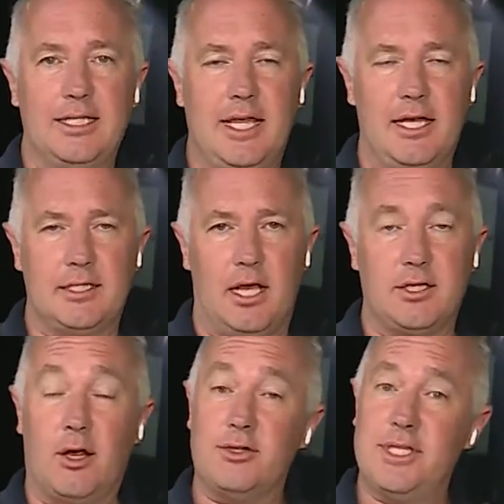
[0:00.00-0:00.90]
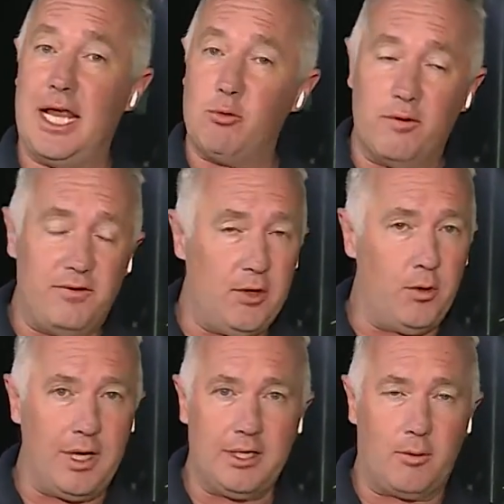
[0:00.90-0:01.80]
Stanislaus RTA
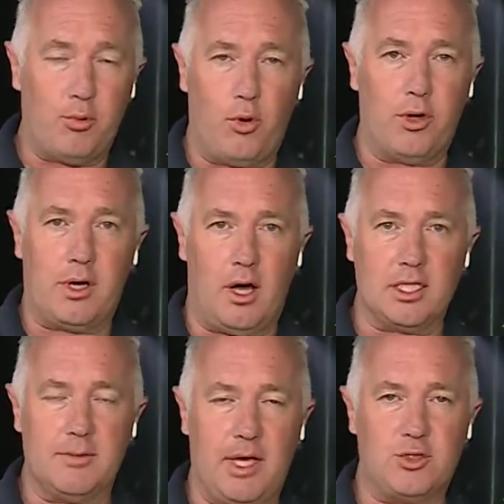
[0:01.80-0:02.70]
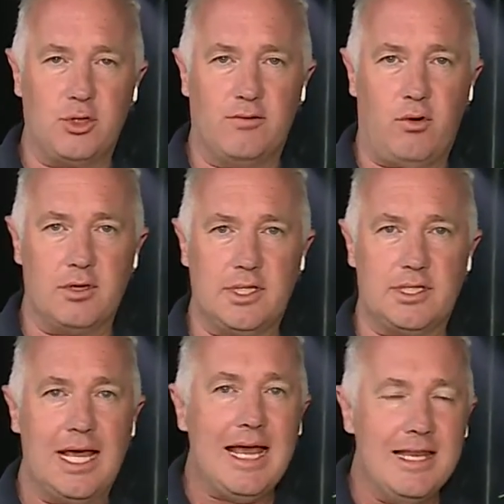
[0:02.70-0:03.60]
reviewing their protocols to make sure, of course,
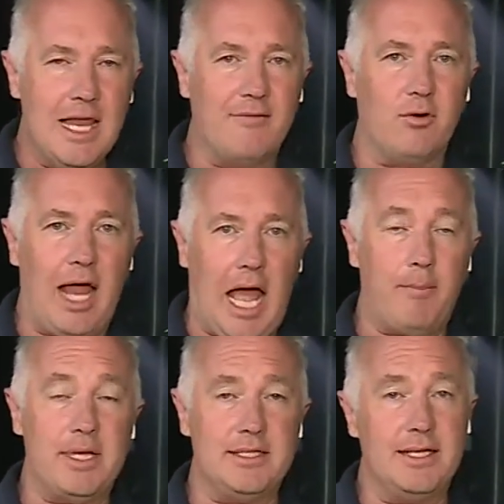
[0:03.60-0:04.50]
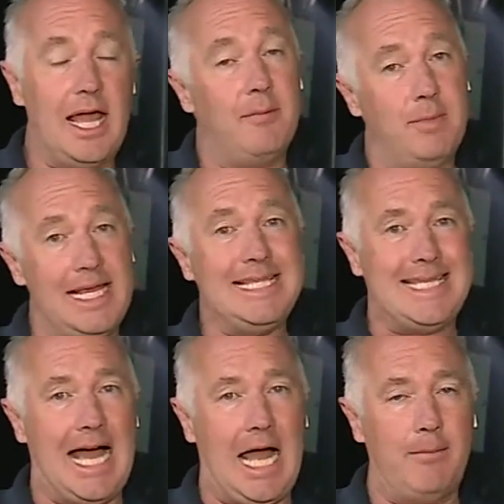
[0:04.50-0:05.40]
this never happens again.
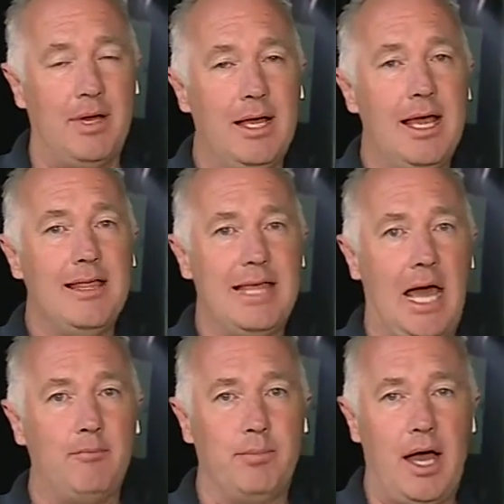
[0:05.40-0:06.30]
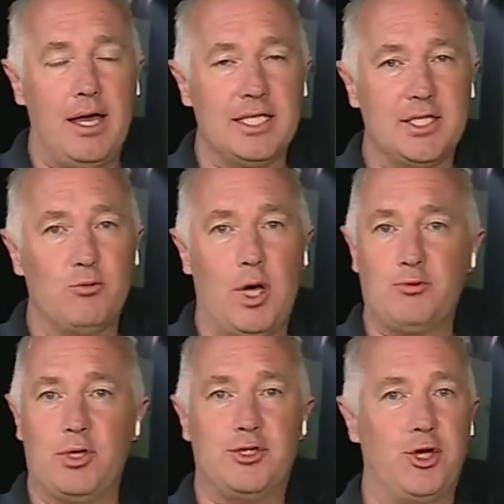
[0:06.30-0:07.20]
Meantime, that bus
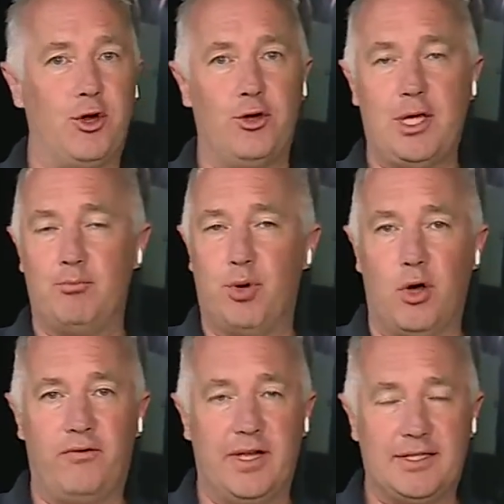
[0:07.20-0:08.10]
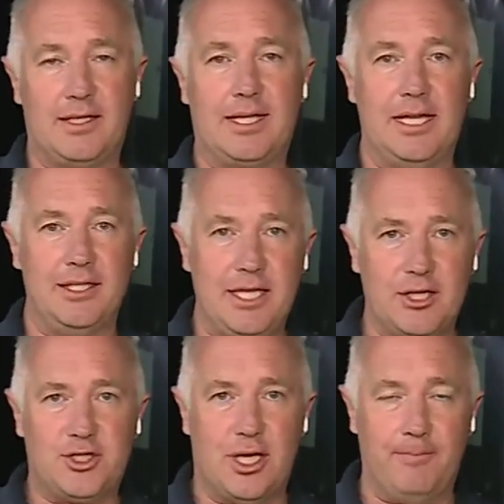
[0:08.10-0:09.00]
was returned in perfect
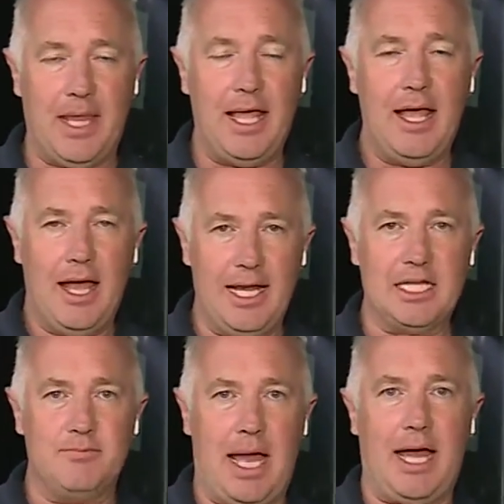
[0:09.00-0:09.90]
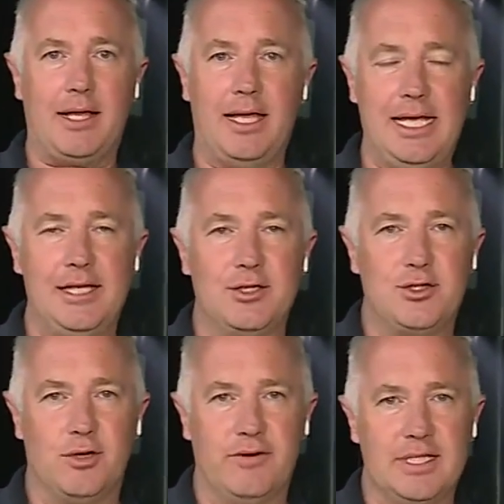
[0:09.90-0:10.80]
condition and is back in
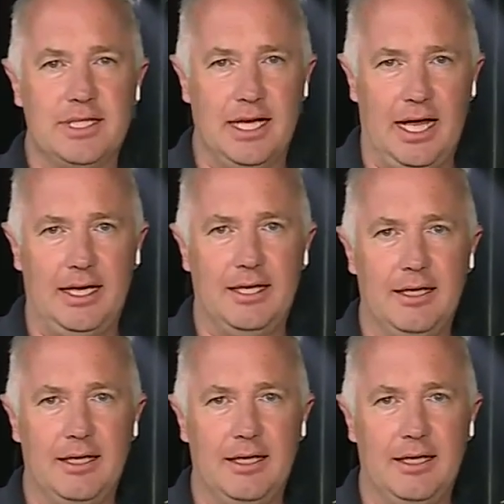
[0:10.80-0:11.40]
service tonight.